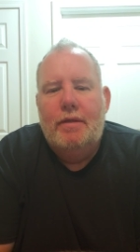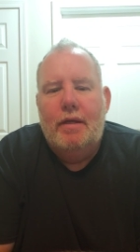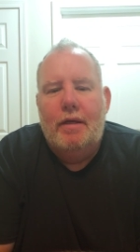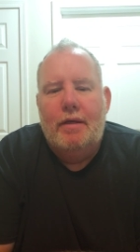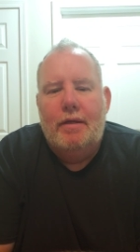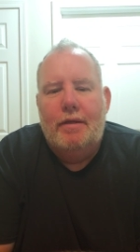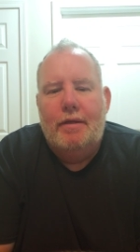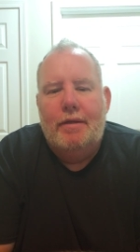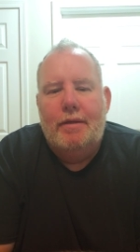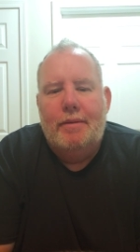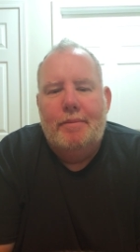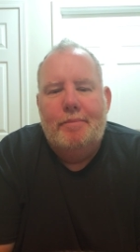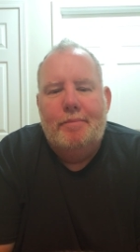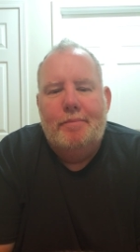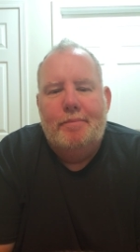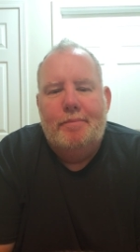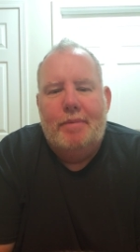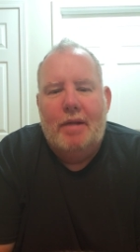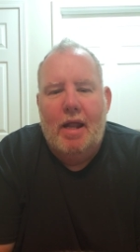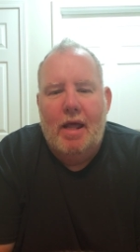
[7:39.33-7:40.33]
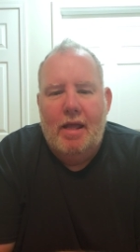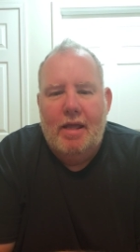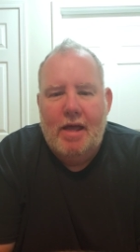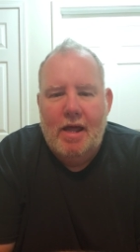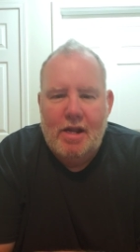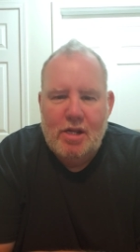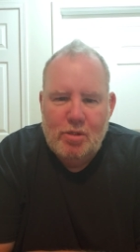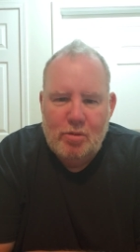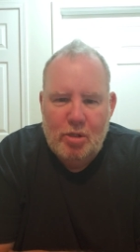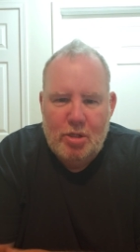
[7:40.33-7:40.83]
But I
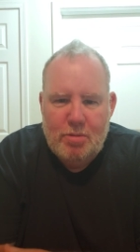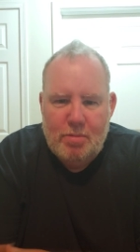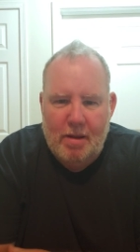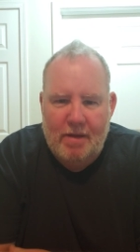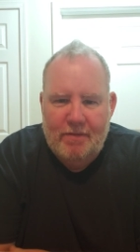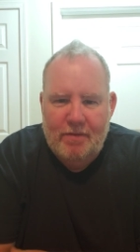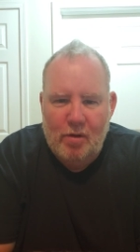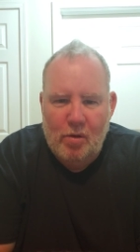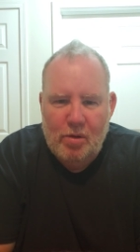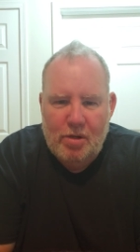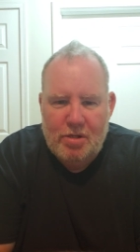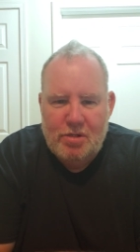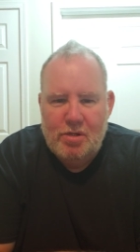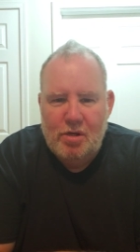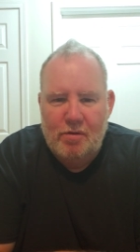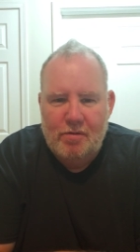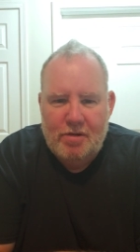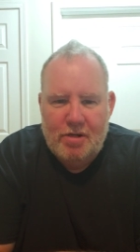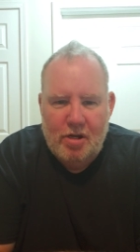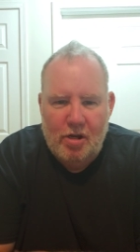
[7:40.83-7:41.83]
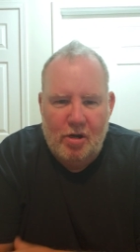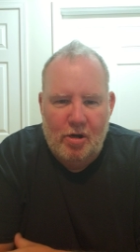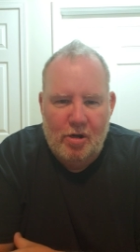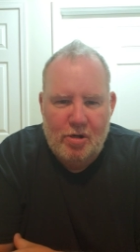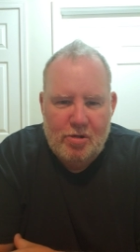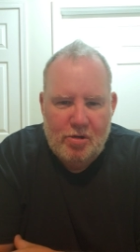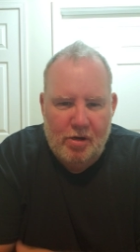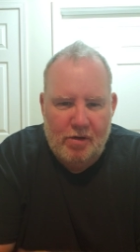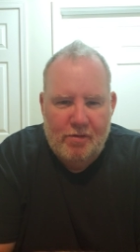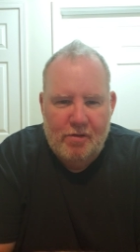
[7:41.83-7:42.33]
kind of switched my focus over to
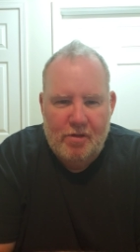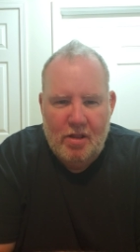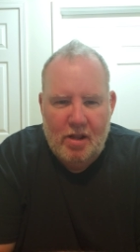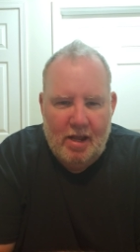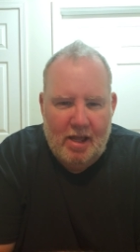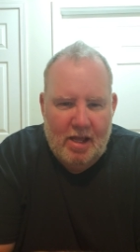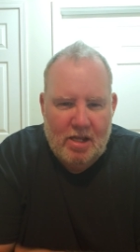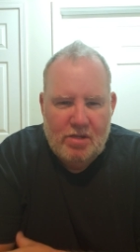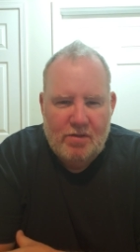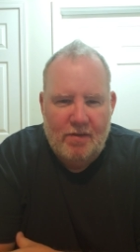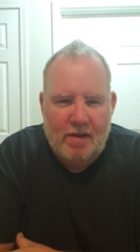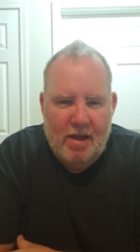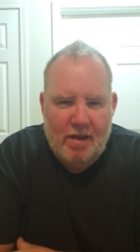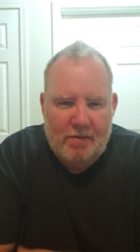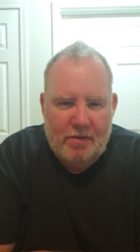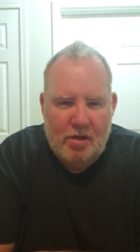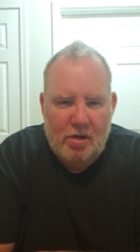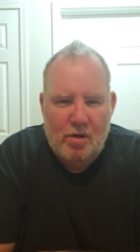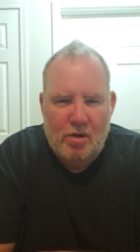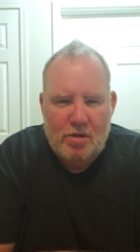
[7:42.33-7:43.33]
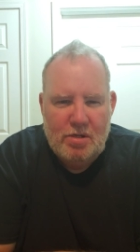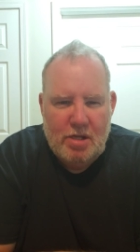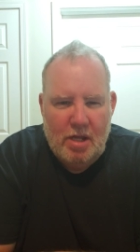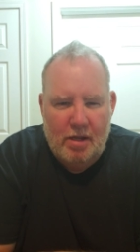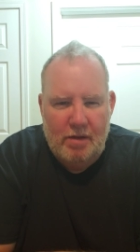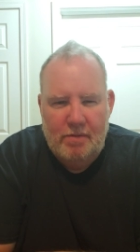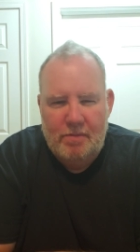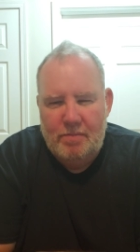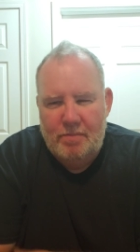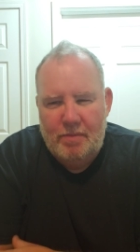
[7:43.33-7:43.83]
archery for the last 5 years.
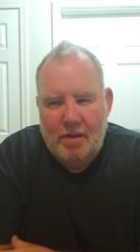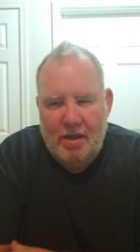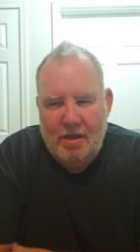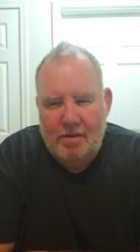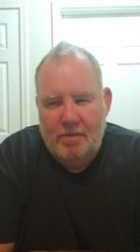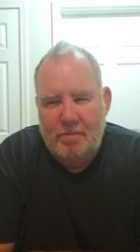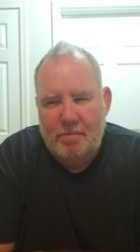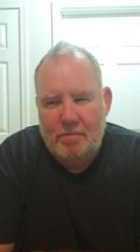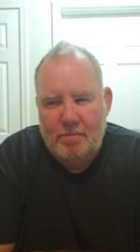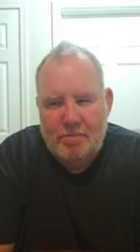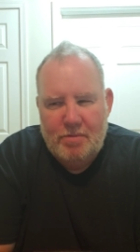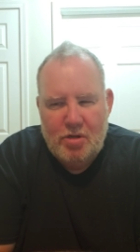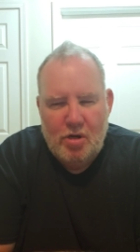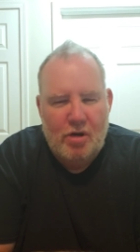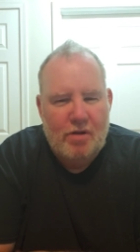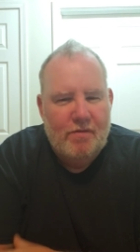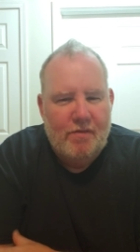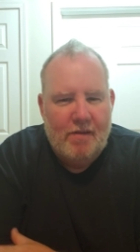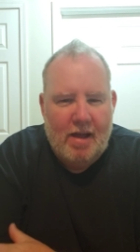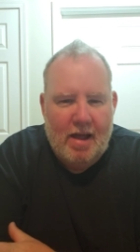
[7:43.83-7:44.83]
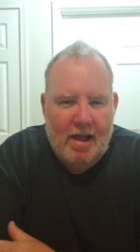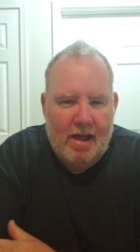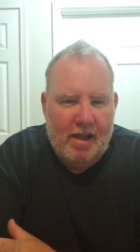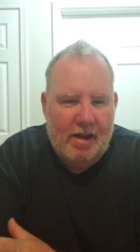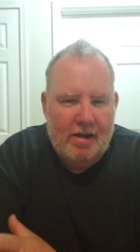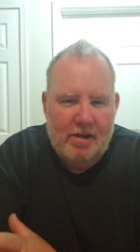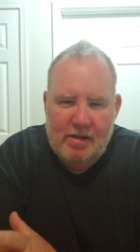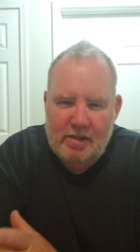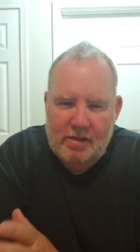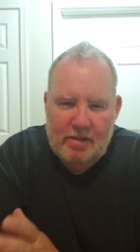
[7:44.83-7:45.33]
I'm
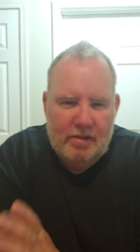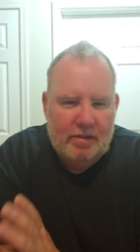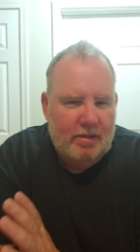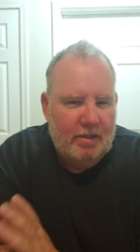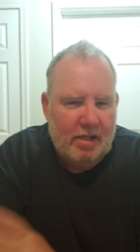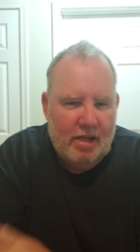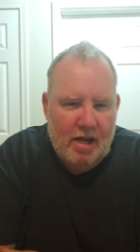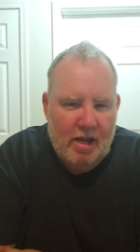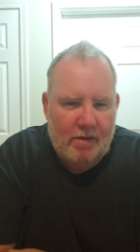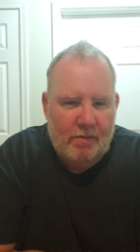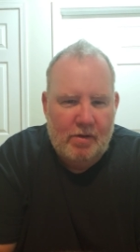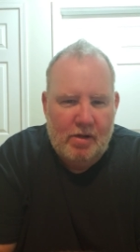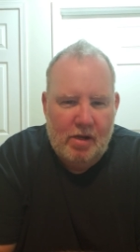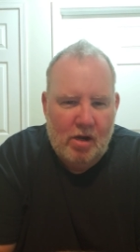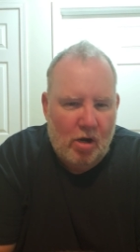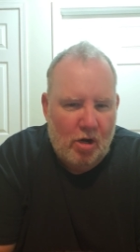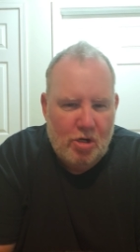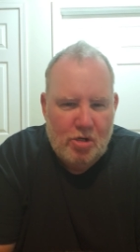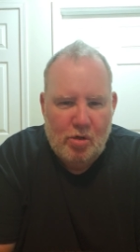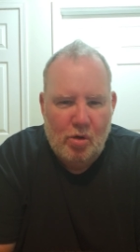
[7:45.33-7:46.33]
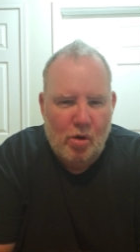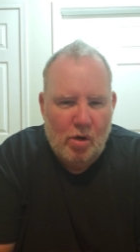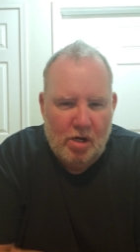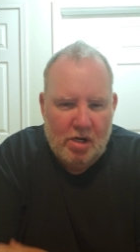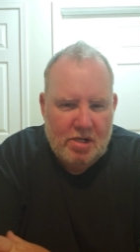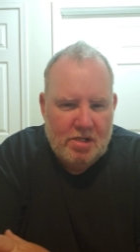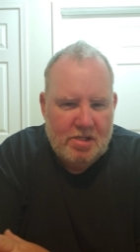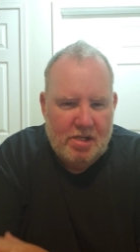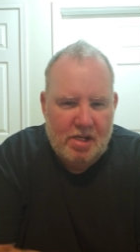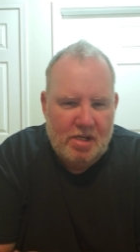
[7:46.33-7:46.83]
certified in every archery
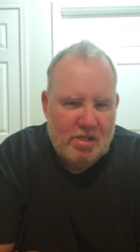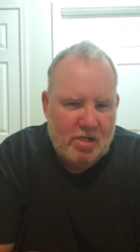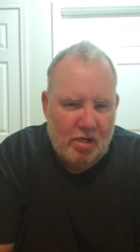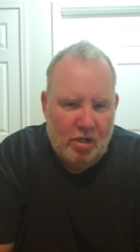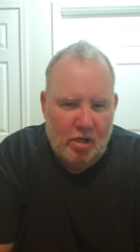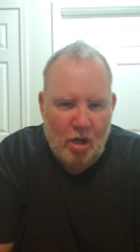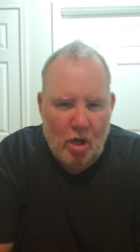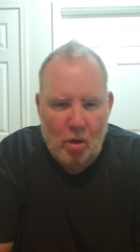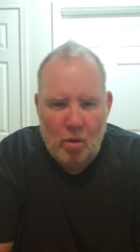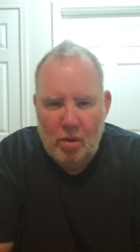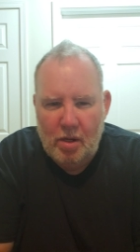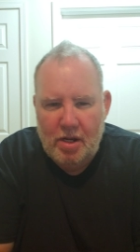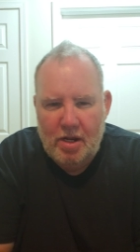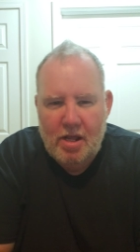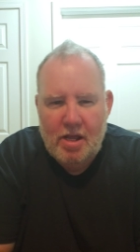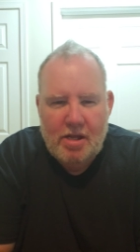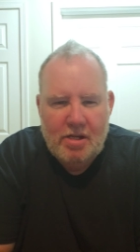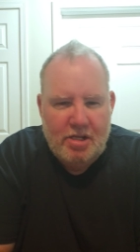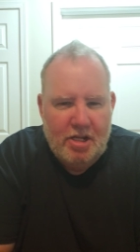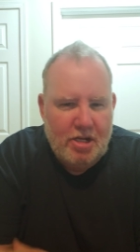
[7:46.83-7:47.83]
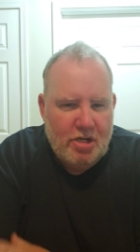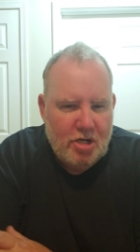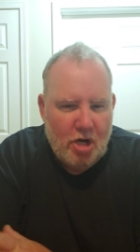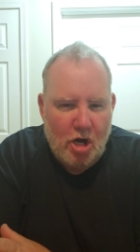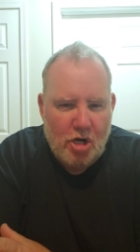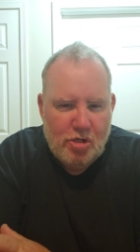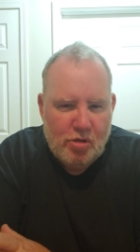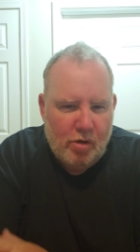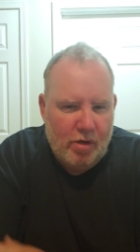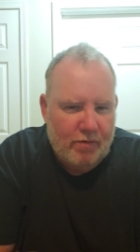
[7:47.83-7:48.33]
organization going, teach
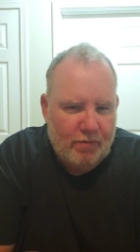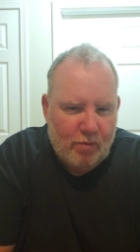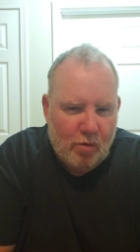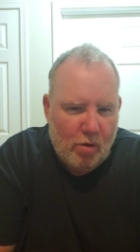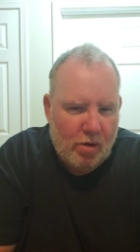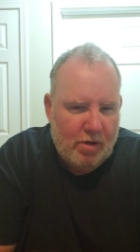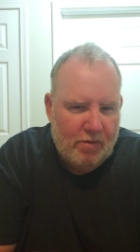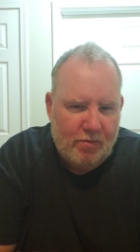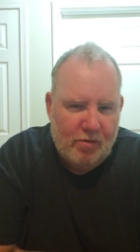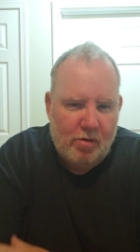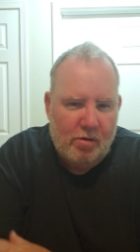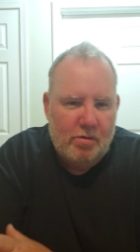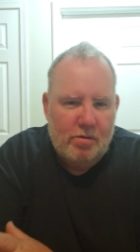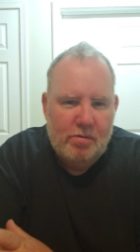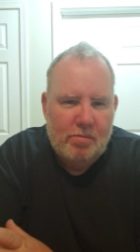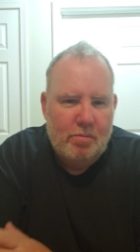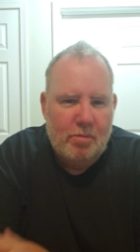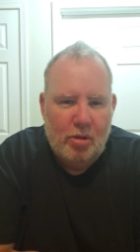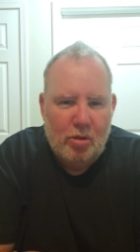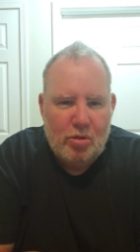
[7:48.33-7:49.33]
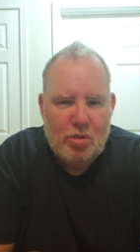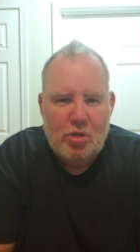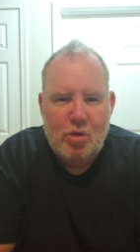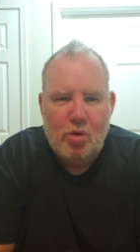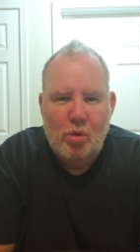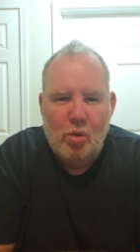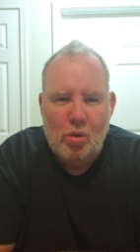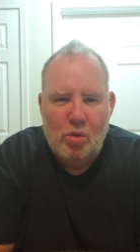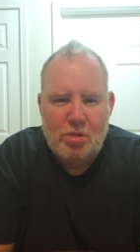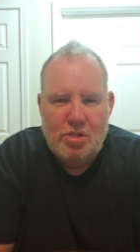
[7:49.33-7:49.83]
archery in 4 different middle
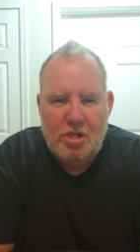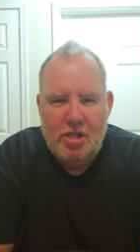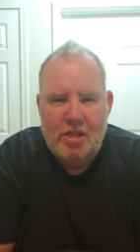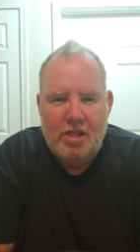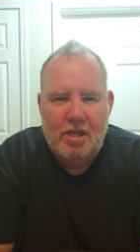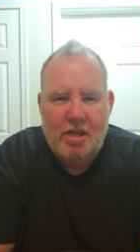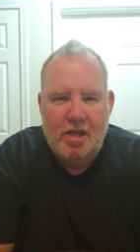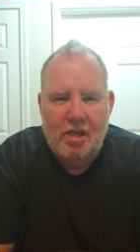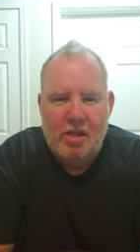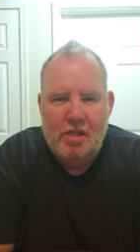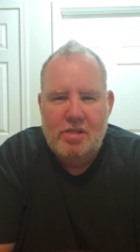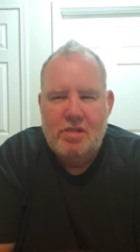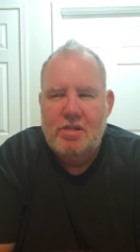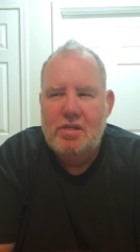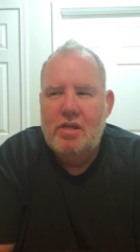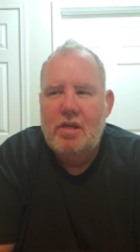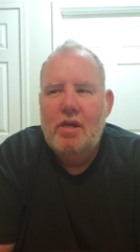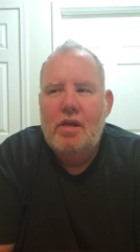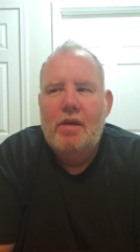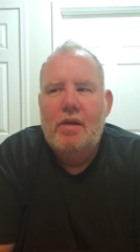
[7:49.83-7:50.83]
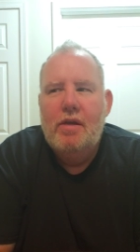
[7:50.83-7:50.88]
schools to the kids.